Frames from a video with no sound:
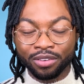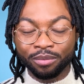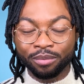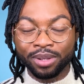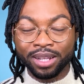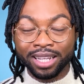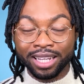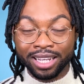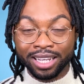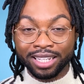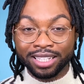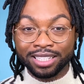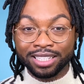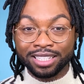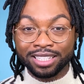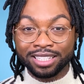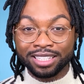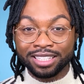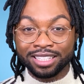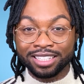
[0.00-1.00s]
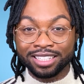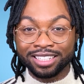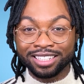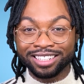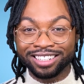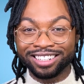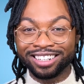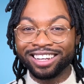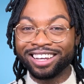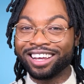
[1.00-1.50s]
Please.
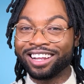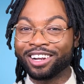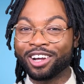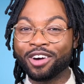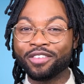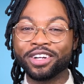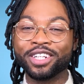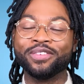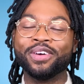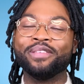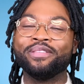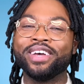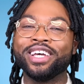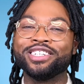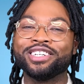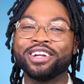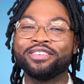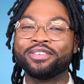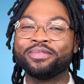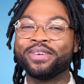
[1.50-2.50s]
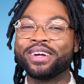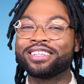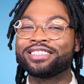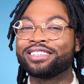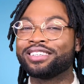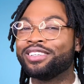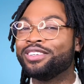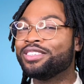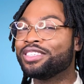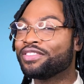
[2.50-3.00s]
And go over to my Patreon for more
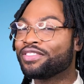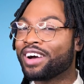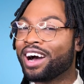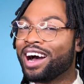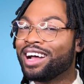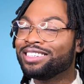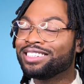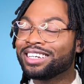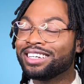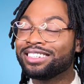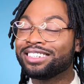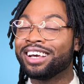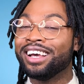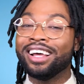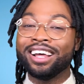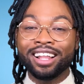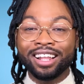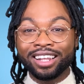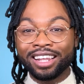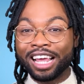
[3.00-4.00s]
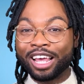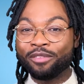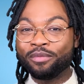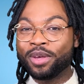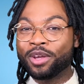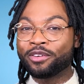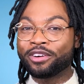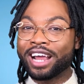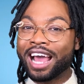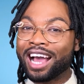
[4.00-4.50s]
exclusive content like
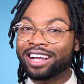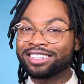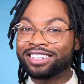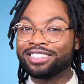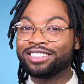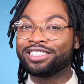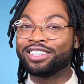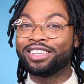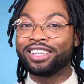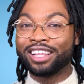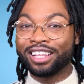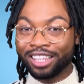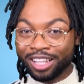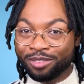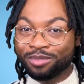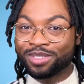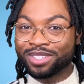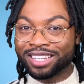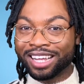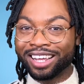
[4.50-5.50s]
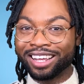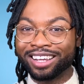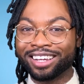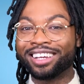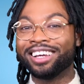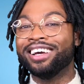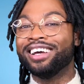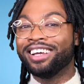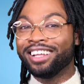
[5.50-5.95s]
me reacting to the lip sync,